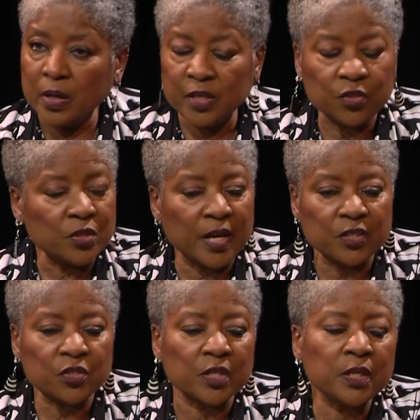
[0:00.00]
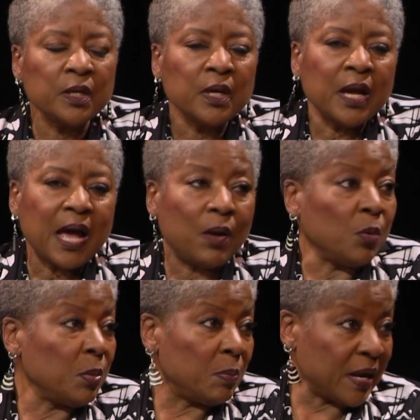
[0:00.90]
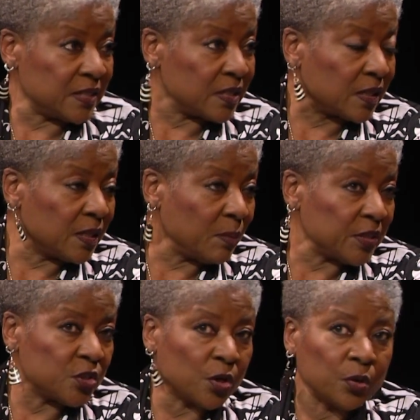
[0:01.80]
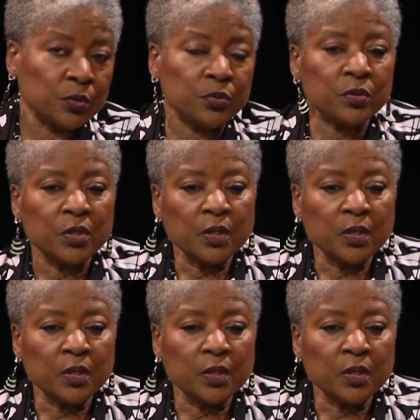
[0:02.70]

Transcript: Internationally. I will be bicycling my shows,